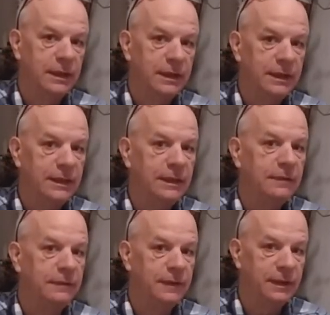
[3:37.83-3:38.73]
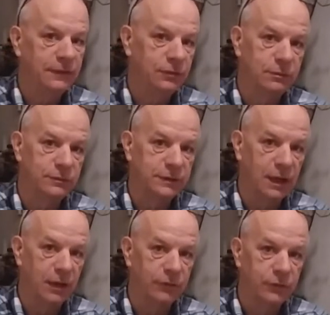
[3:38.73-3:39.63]
He did it to
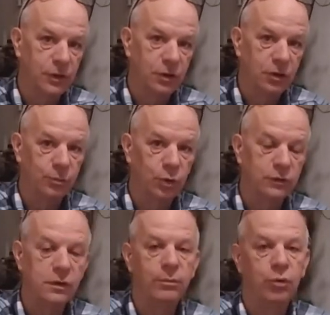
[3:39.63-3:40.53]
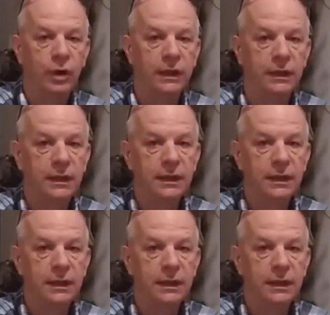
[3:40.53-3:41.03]
himself, or more to the point,